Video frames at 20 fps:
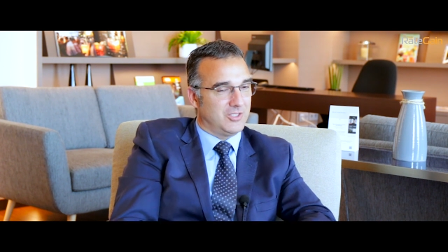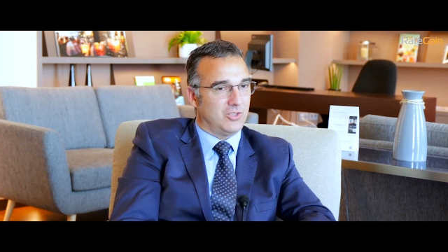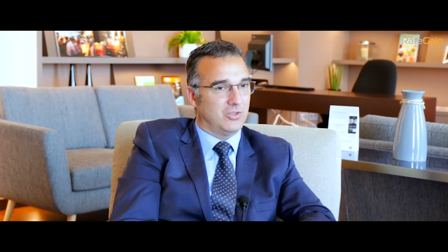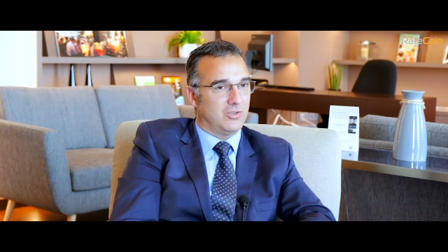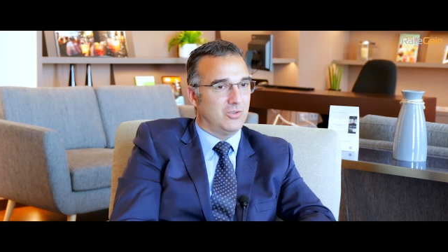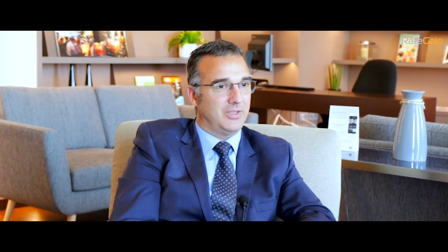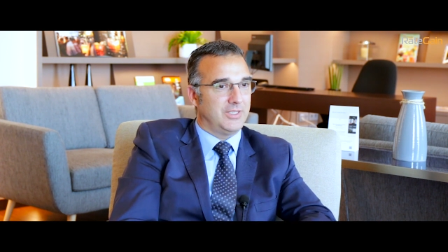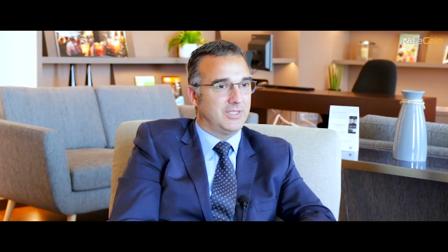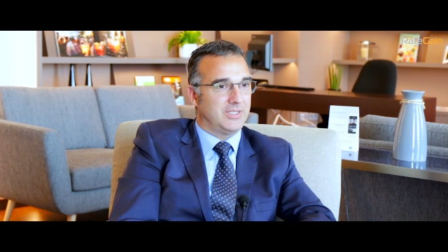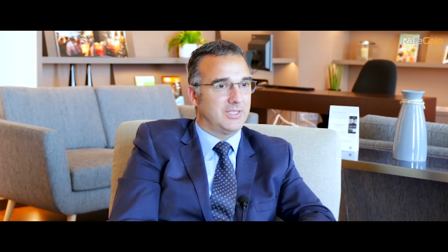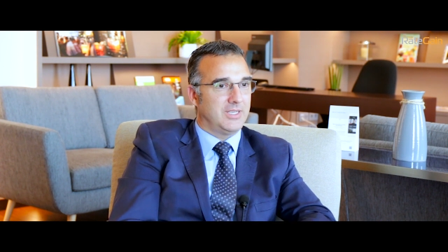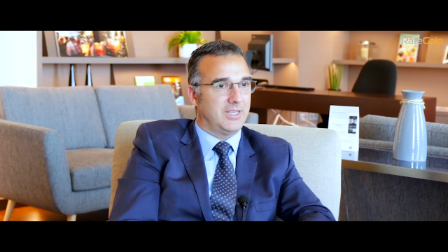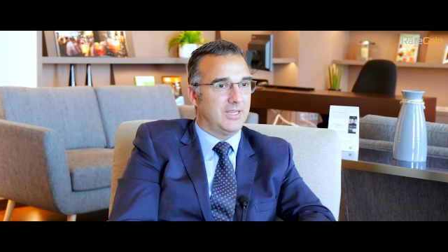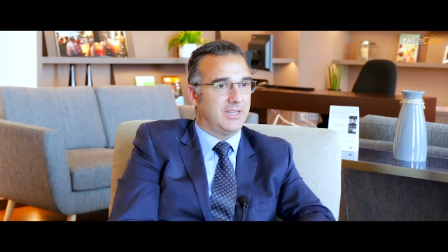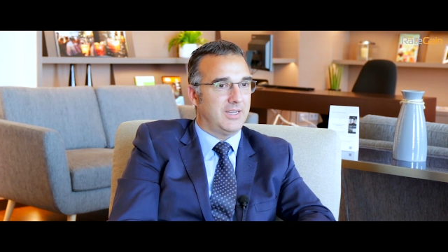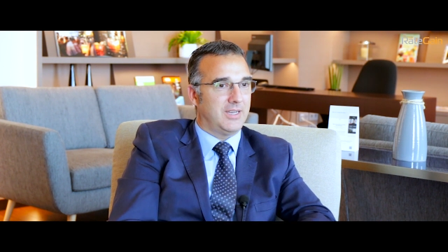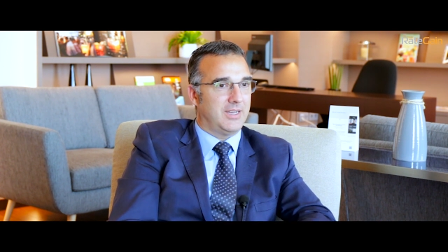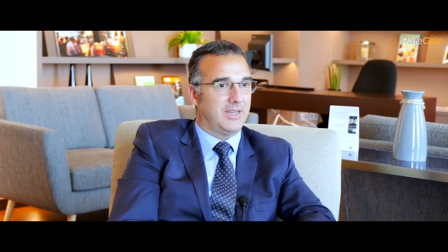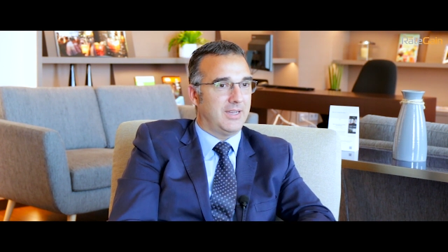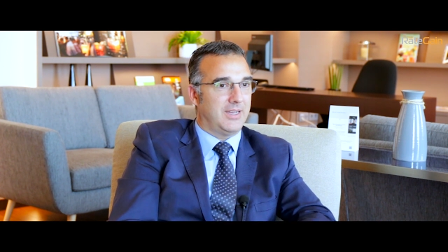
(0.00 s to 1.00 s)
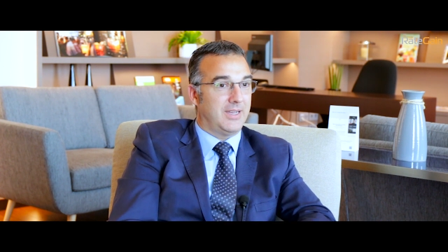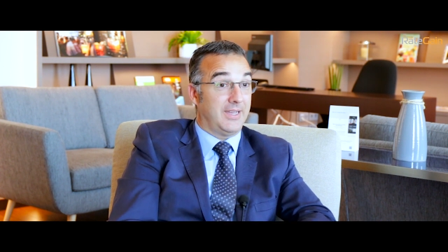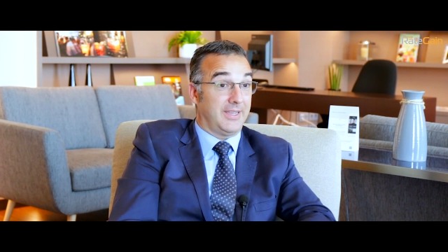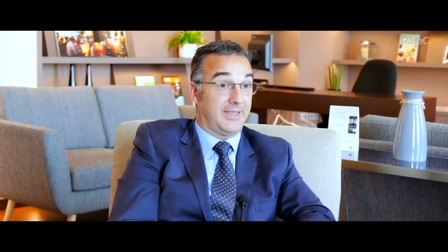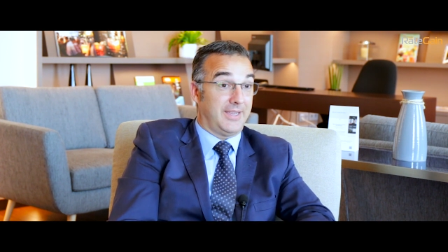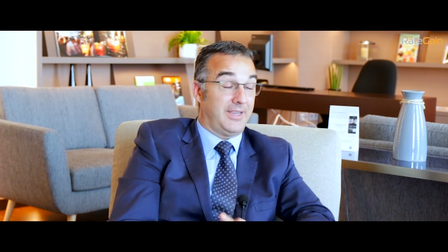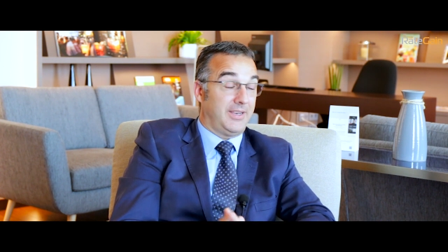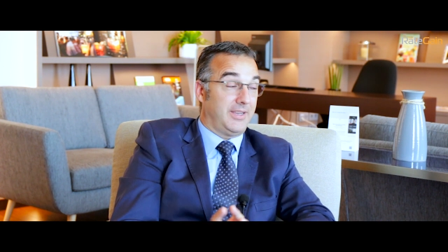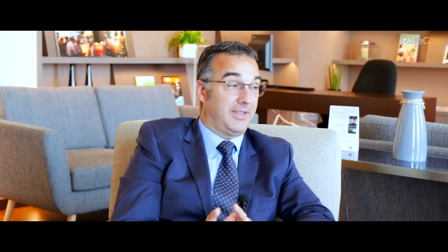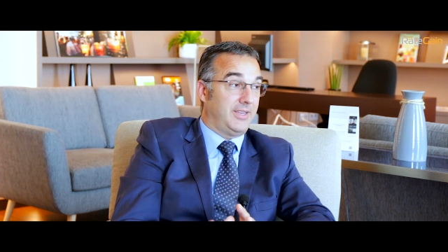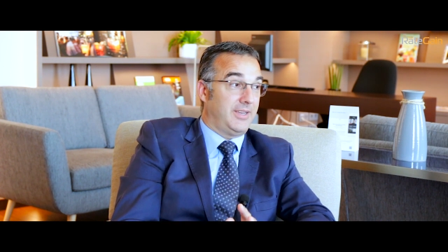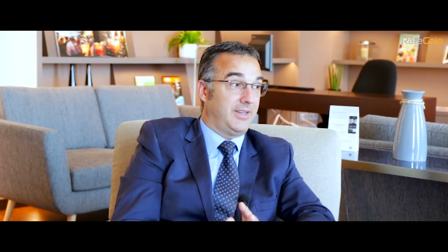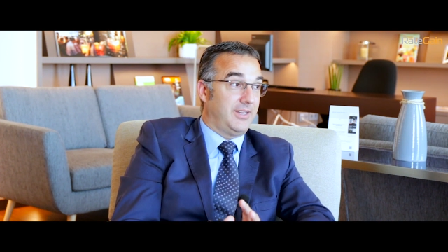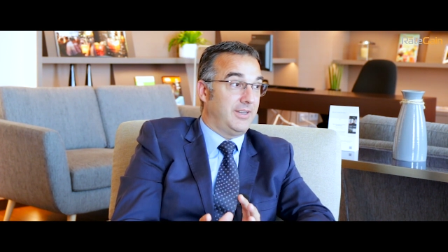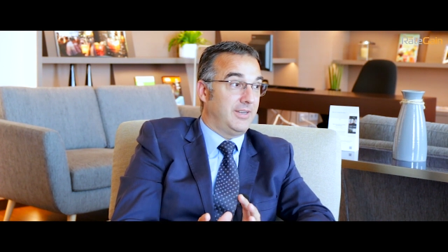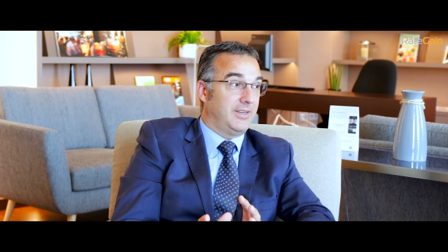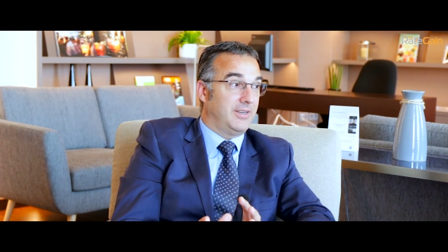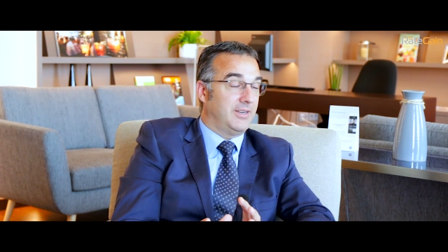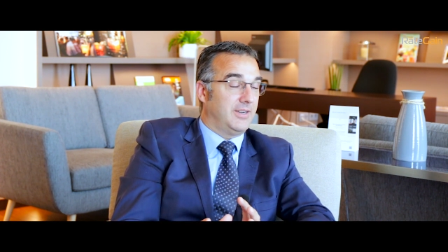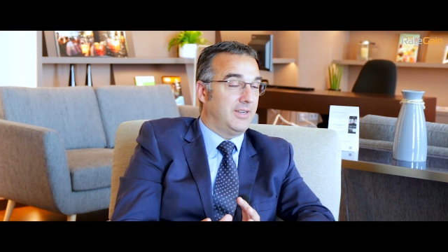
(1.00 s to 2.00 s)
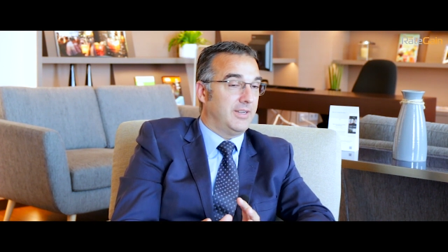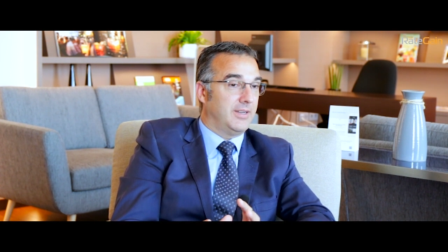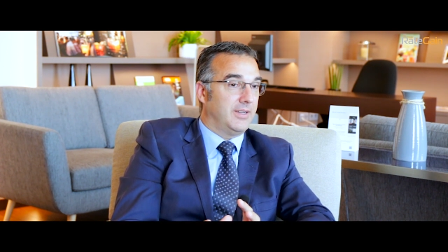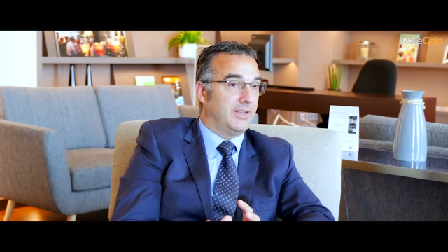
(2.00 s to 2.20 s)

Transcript: So it's, again, here